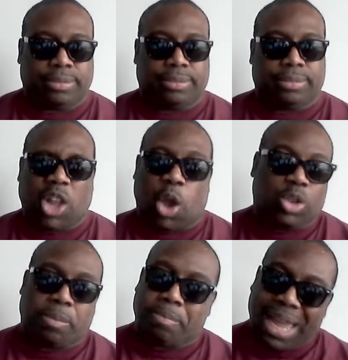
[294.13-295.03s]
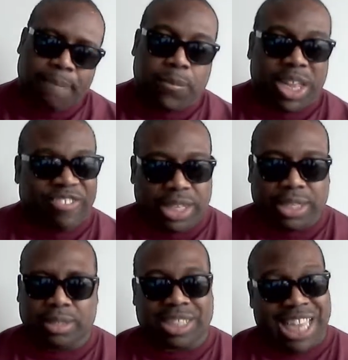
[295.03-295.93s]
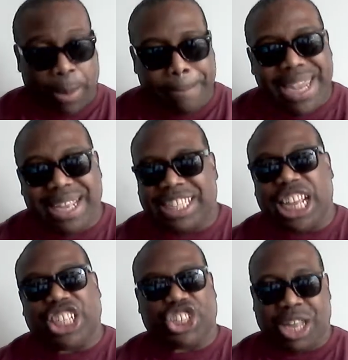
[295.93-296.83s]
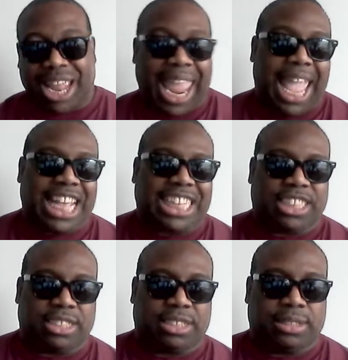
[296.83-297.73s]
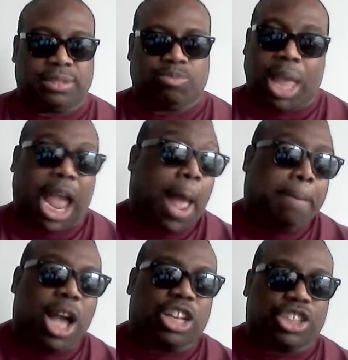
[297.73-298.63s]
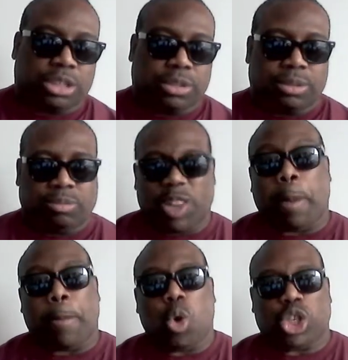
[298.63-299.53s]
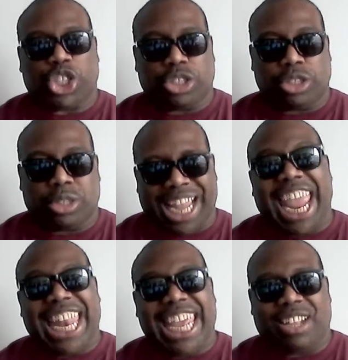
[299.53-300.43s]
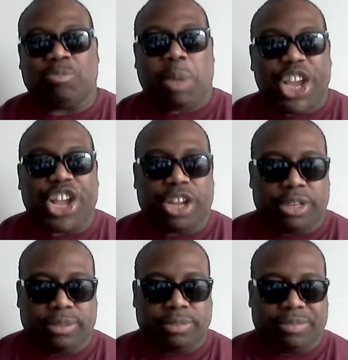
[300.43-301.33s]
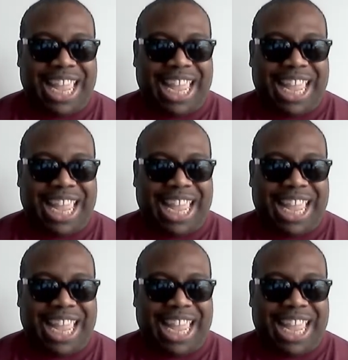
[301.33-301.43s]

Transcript: We also plan on visiting the Caribbean nations such as the Bahamas, Barbados, Haiti, Jamaica, and